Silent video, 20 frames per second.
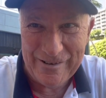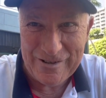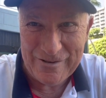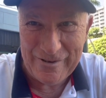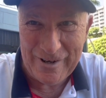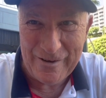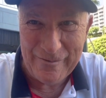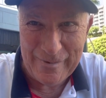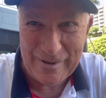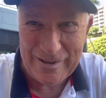is
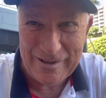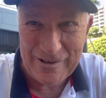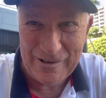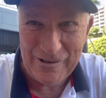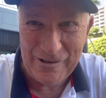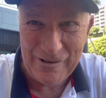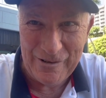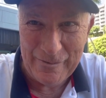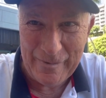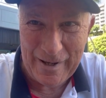what I've been
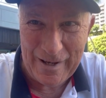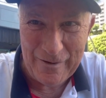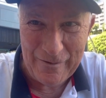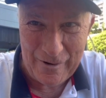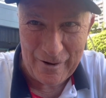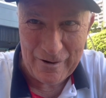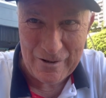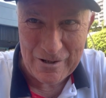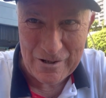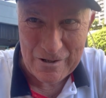told by
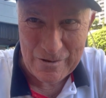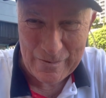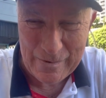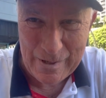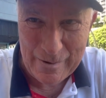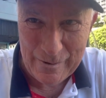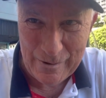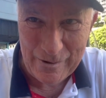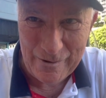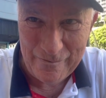various
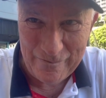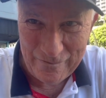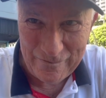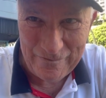people